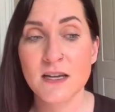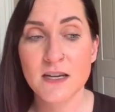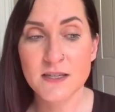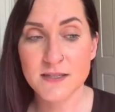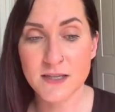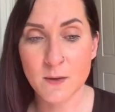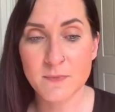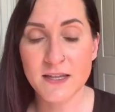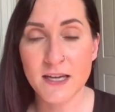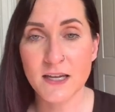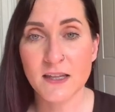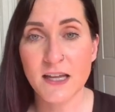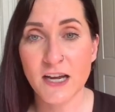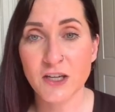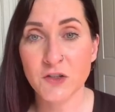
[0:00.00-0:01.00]
something
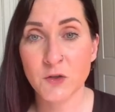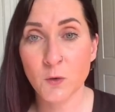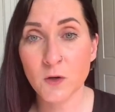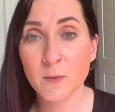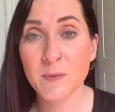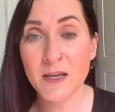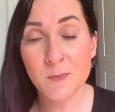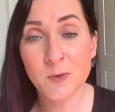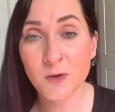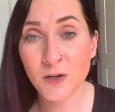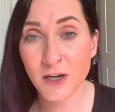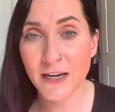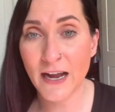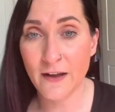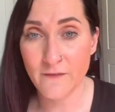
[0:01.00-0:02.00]
that your people are
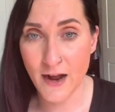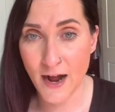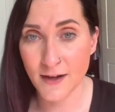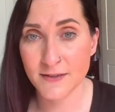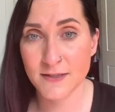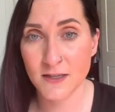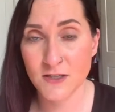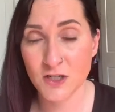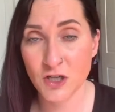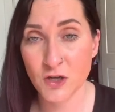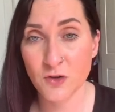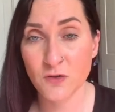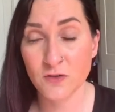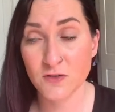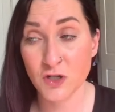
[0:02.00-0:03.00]
going to have access
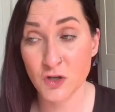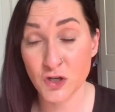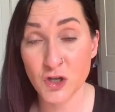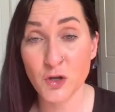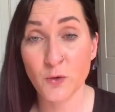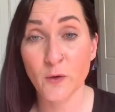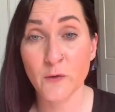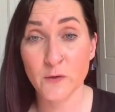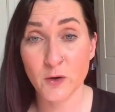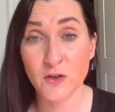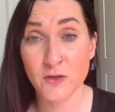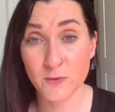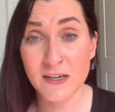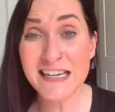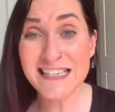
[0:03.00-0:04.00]
to you for
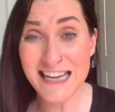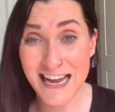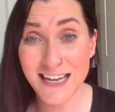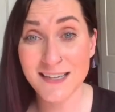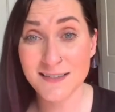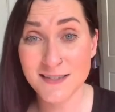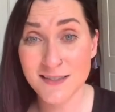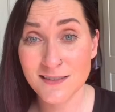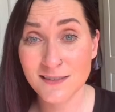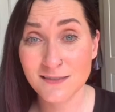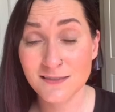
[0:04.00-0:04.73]
3 days.